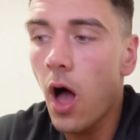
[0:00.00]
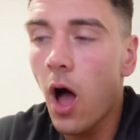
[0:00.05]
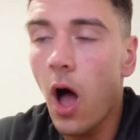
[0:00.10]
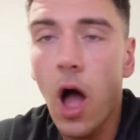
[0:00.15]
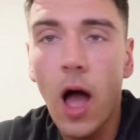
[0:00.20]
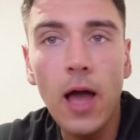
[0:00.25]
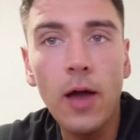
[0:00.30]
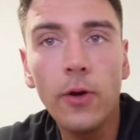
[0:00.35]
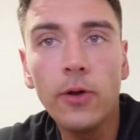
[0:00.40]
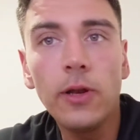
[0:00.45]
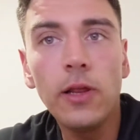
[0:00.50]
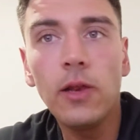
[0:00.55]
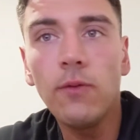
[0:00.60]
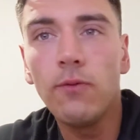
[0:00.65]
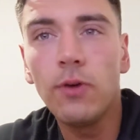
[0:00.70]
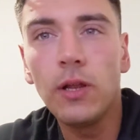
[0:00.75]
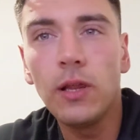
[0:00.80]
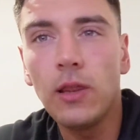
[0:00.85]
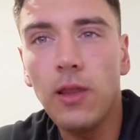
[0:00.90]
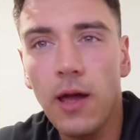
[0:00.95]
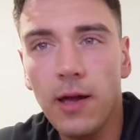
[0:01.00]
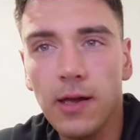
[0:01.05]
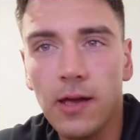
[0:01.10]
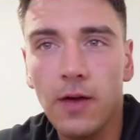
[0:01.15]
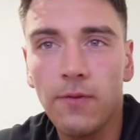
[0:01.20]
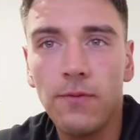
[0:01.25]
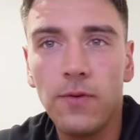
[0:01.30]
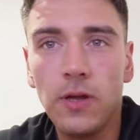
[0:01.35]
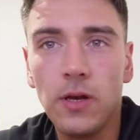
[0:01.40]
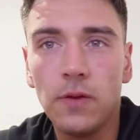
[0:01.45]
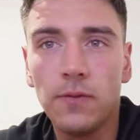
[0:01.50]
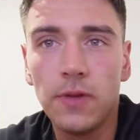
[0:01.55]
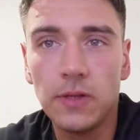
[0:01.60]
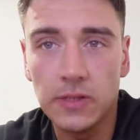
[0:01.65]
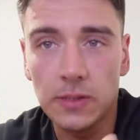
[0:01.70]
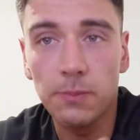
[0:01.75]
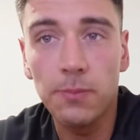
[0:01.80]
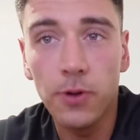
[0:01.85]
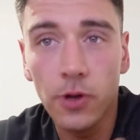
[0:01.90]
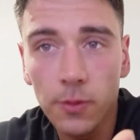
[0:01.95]
I only really like caffeine if there's
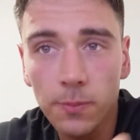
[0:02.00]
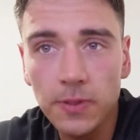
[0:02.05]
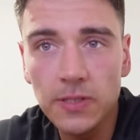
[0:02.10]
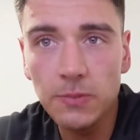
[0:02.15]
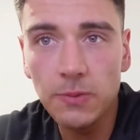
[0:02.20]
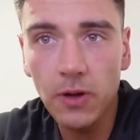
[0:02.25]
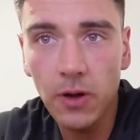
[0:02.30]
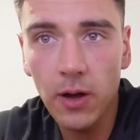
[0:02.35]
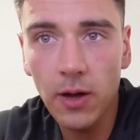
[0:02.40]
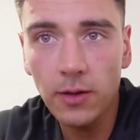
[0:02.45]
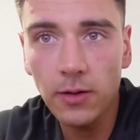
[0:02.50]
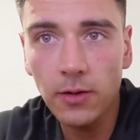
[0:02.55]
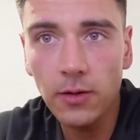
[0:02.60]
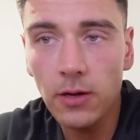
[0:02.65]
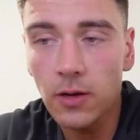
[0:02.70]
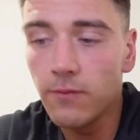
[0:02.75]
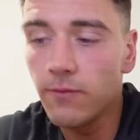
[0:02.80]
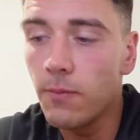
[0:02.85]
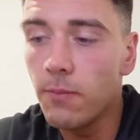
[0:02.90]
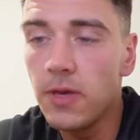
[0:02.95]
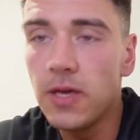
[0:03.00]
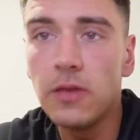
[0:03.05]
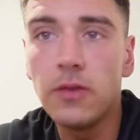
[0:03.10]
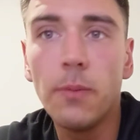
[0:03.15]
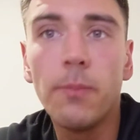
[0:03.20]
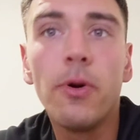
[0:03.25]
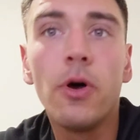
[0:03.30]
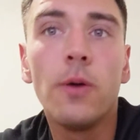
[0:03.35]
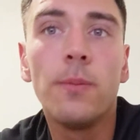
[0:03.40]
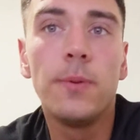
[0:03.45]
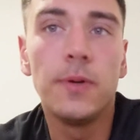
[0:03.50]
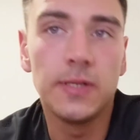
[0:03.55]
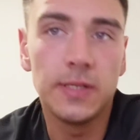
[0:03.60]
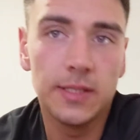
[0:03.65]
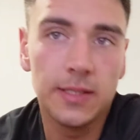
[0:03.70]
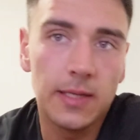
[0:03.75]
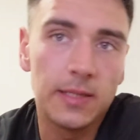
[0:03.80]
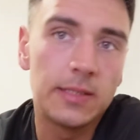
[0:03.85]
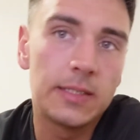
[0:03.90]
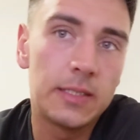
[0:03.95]
a purpose behind it. And for me, the purpose
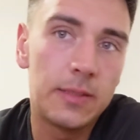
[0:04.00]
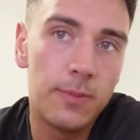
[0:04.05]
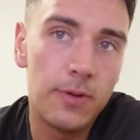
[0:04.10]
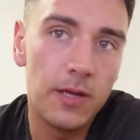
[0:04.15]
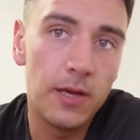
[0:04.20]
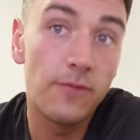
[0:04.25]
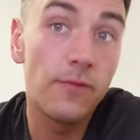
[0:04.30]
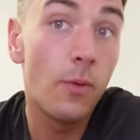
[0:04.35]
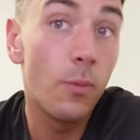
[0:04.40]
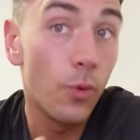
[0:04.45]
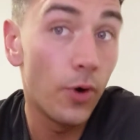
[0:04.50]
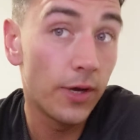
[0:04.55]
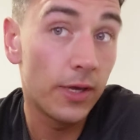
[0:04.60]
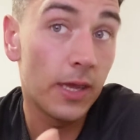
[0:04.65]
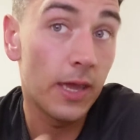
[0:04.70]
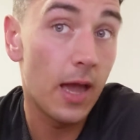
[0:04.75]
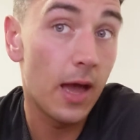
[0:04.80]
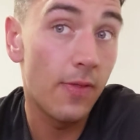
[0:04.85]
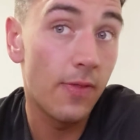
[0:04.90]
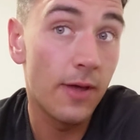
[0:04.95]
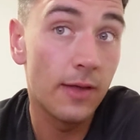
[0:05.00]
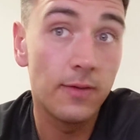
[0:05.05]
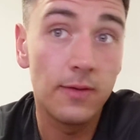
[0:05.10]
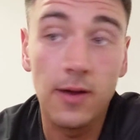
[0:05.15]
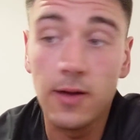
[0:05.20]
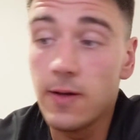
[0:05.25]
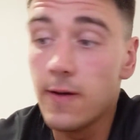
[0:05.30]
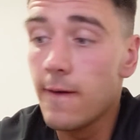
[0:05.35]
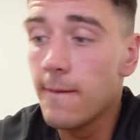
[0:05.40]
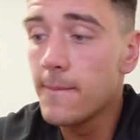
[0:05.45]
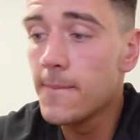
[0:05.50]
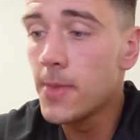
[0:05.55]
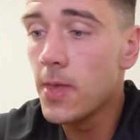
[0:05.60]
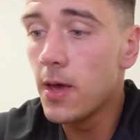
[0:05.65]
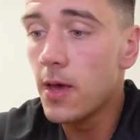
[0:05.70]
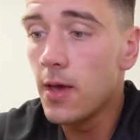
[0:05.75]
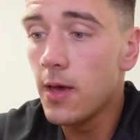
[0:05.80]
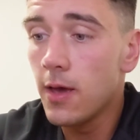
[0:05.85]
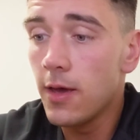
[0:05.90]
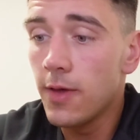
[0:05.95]
tends to be if I'm working out that day.
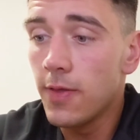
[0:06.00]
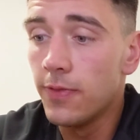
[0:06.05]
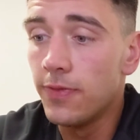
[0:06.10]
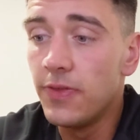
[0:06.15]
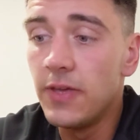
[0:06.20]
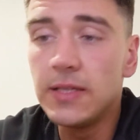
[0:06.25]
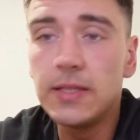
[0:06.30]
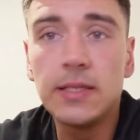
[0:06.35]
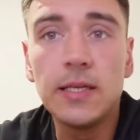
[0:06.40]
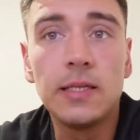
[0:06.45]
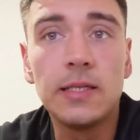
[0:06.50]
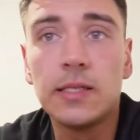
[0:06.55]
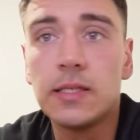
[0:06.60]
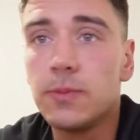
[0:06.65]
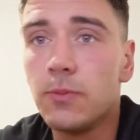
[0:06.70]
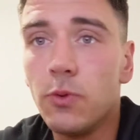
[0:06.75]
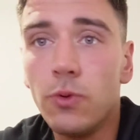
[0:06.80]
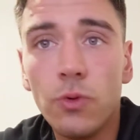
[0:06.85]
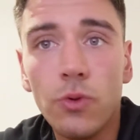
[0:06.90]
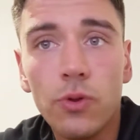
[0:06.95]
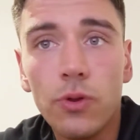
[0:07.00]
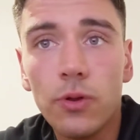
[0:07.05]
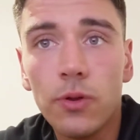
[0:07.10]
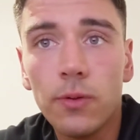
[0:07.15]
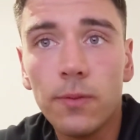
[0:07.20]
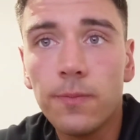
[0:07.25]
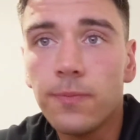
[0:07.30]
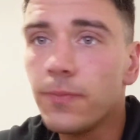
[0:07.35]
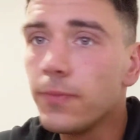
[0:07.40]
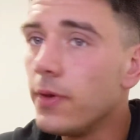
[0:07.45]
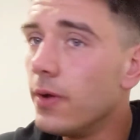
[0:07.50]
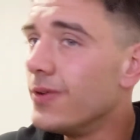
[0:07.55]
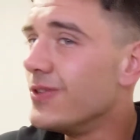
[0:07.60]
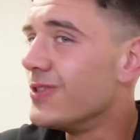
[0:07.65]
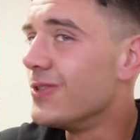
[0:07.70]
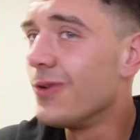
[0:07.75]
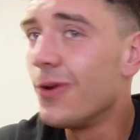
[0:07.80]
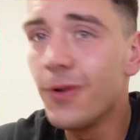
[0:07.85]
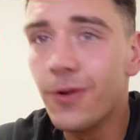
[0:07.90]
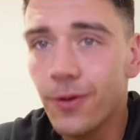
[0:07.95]
This is smooth. There
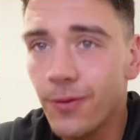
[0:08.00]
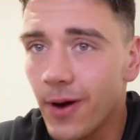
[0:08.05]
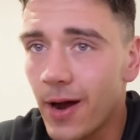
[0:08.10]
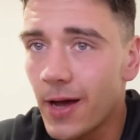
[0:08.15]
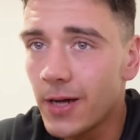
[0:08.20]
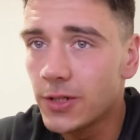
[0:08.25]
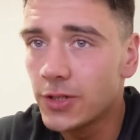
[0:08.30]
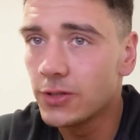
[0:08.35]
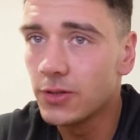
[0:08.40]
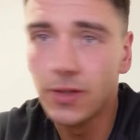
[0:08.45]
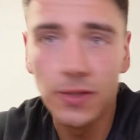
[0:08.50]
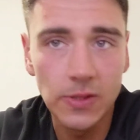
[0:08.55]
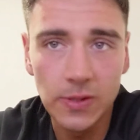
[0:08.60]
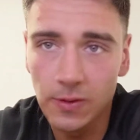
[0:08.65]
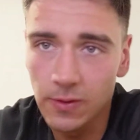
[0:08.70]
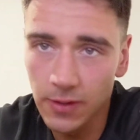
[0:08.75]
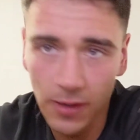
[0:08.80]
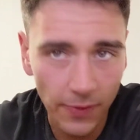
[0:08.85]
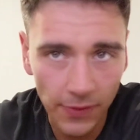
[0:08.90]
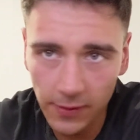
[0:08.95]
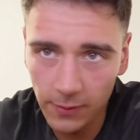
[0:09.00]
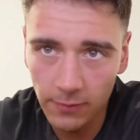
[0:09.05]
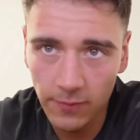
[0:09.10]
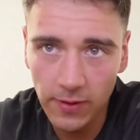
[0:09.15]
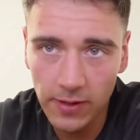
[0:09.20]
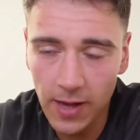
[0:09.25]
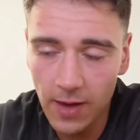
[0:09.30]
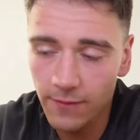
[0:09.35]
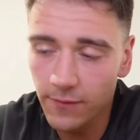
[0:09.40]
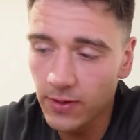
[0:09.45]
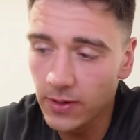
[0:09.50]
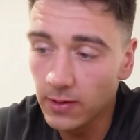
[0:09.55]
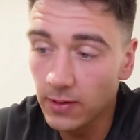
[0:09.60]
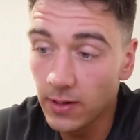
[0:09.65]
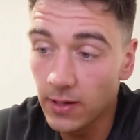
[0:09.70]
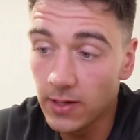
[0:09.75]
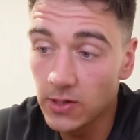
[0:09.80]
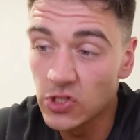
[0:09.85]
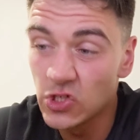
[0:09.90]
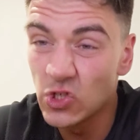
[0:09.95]
is no crash. There's no nothing with the caffeine.
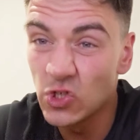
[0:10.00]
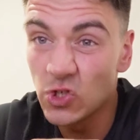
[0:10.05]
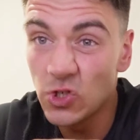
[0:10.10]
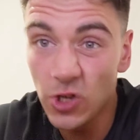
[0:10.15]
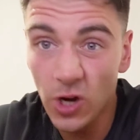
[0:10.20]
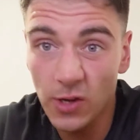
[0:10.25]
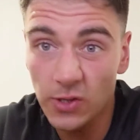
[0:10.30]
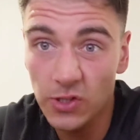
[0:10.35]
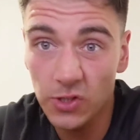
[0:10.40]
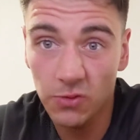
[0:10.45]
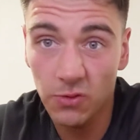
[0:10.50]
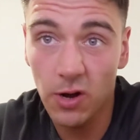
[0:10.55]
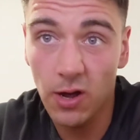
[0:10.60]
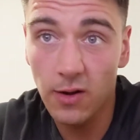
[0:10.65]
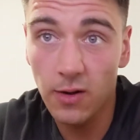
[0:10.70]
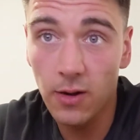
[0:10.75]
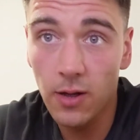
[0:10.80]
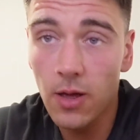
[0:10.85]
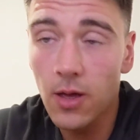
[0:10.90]
It is just right.